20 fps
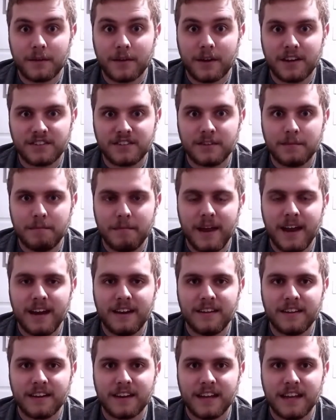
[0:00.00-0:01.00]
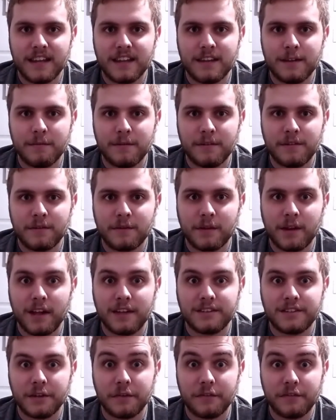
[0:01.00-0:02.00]
custom made and then get them and
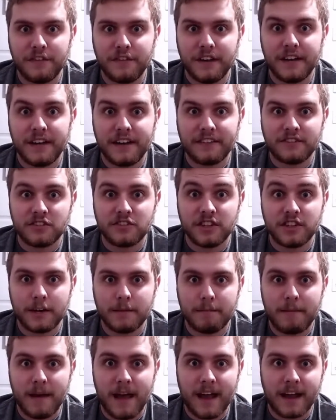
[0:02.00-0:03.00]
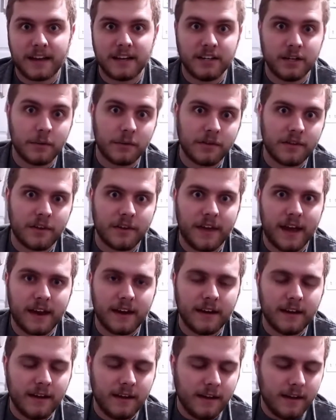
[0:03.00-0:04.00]
realize they don't fit and have to send them back and deal with all that.
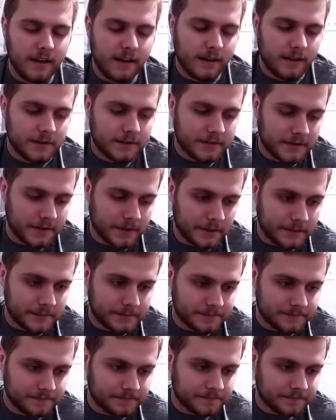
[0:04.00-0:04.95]
So